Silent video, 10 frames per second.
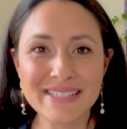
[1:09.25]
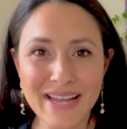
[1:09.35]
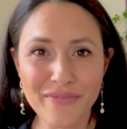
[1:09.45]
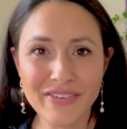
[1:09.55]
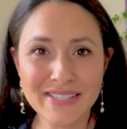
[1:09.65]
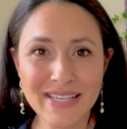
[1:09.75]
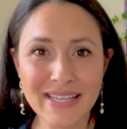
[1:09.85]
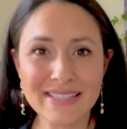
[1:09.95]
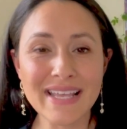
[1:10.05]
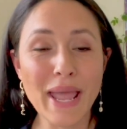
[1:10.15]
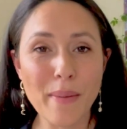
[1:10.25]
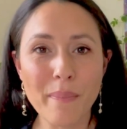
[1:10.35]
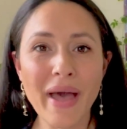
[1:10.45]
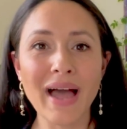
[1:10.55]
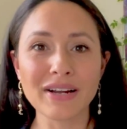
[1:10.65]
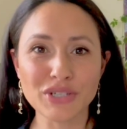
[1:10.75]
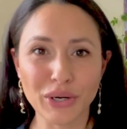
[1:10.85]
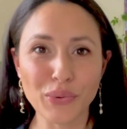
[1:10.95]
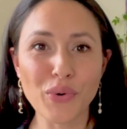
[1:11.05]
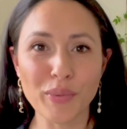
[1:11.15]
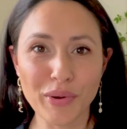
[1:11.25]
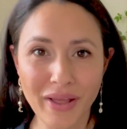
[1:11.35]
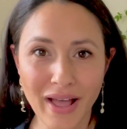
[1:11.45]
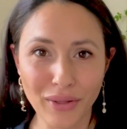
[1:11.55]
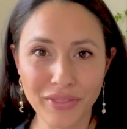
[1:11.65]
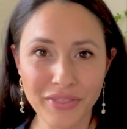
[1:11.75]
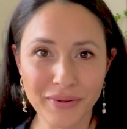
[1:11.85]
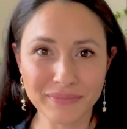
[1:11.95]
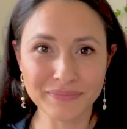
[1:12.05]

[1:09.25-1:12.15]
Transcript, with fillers: deficits impact our hormone health.